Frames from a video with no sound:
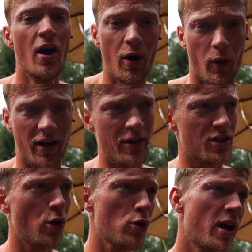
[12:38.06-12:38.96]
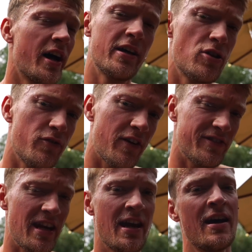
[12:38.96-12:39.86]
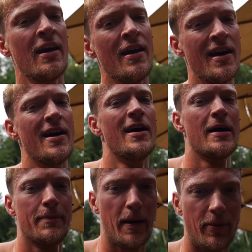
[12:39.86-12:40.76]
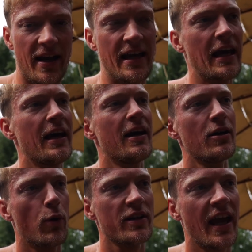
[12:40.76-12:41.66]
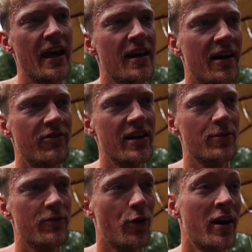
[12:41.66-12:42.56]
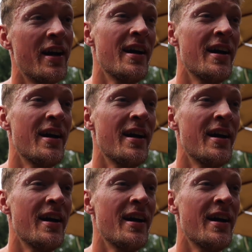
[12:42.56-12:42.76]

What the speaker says: workout as a whole, 250, big break, 1K at rate 24.